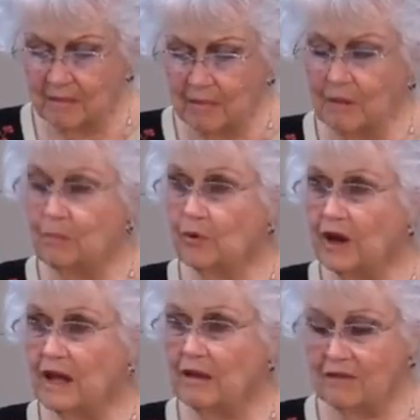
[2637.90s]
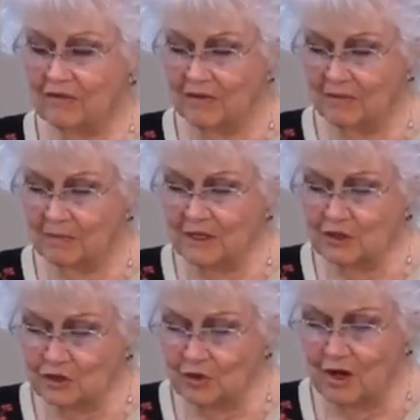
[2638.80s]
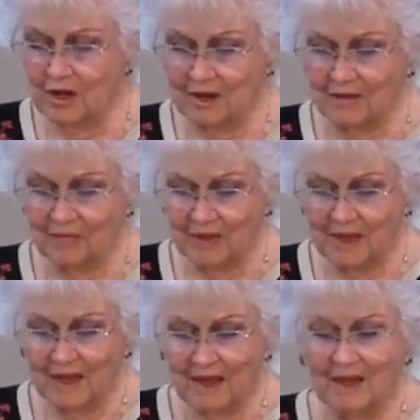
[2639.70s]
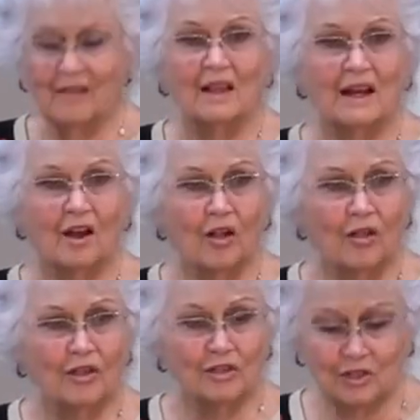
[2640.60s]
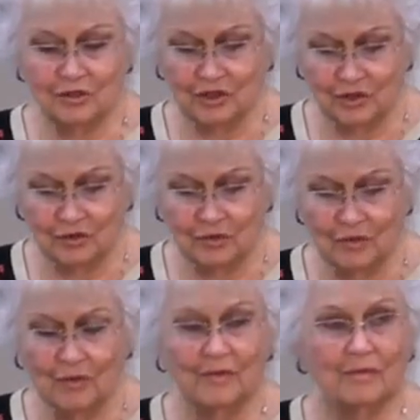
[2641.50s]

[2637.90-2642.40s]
be brave, be strong, and let all that you do